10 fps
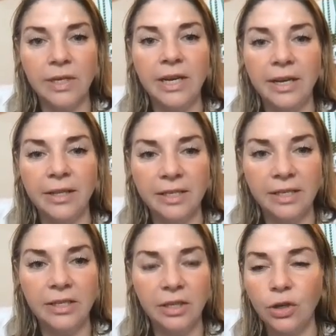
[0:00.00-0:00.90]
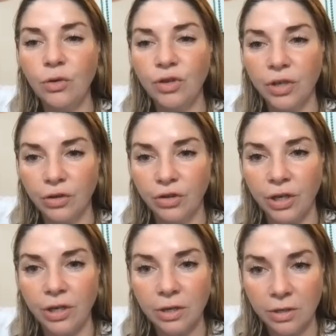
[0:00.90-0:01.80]
And this is a huge
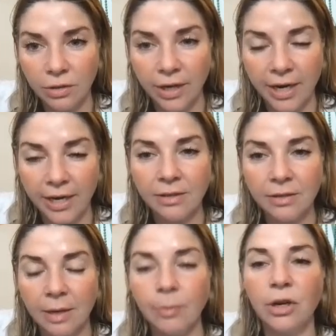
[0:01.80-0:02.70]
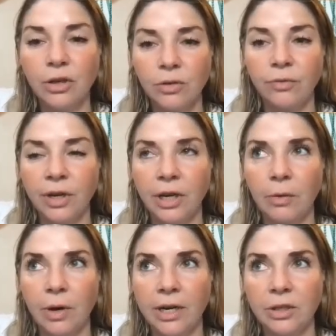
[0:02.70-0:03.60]
energy, you guys. I'm gonna do a
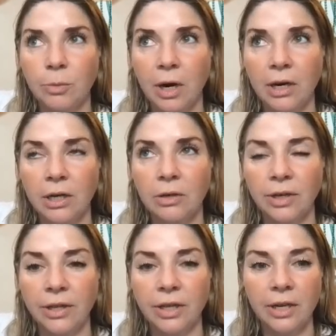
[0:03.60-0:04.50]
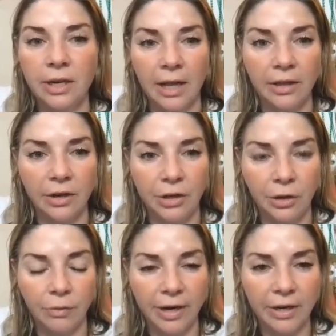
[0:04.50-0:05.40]
video on it tomorrow. And then Helen, are you
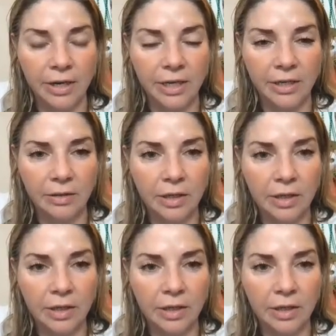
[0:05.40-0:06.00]
gonna write on it?